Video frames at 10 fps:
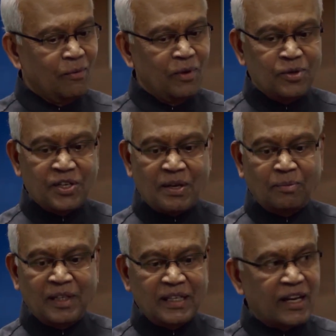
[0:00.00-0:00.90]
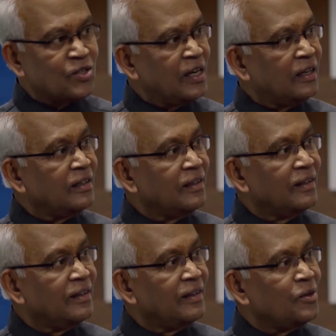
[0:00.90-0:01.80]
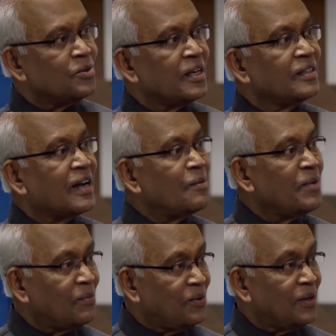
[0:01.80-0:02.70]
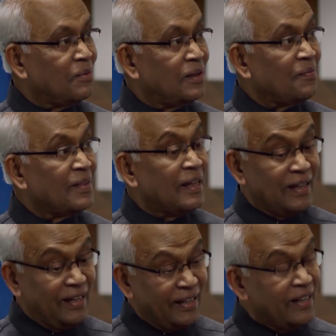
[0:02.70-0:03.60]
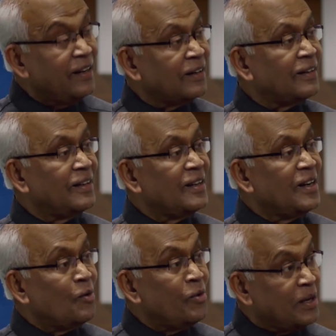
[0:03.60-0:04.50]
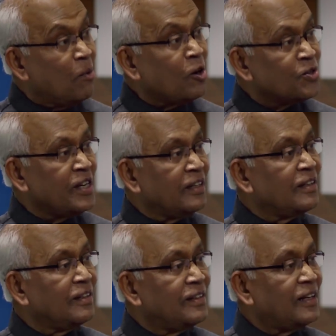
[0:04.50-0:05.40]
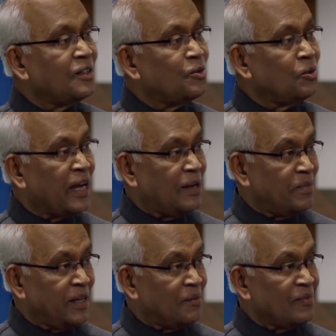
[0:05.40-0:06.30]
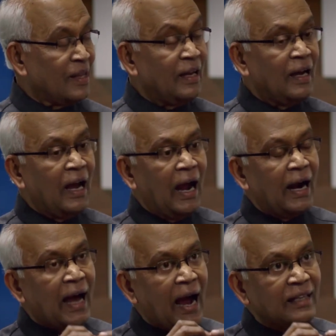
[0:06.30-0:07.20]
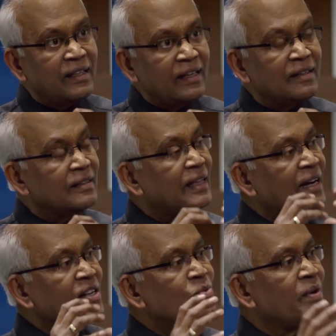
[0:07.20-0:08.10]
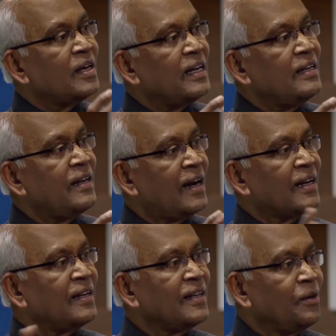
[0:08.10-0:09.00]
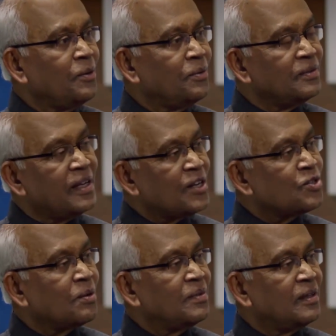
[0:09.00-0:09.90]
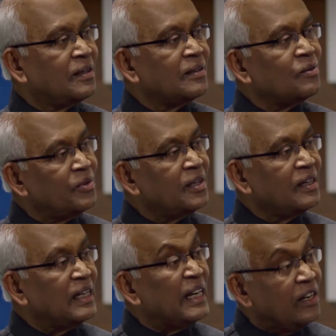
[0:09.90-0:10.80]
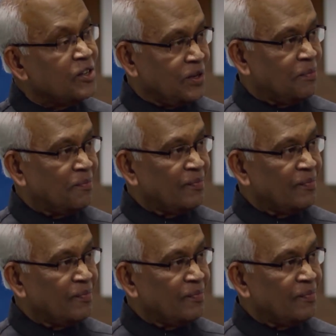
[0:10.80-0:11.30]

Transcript: When you say something is excellent, you say it can't be affordable. Here, we demonstrate that the two can be. And I think that is where India can give the rest of the world leadership.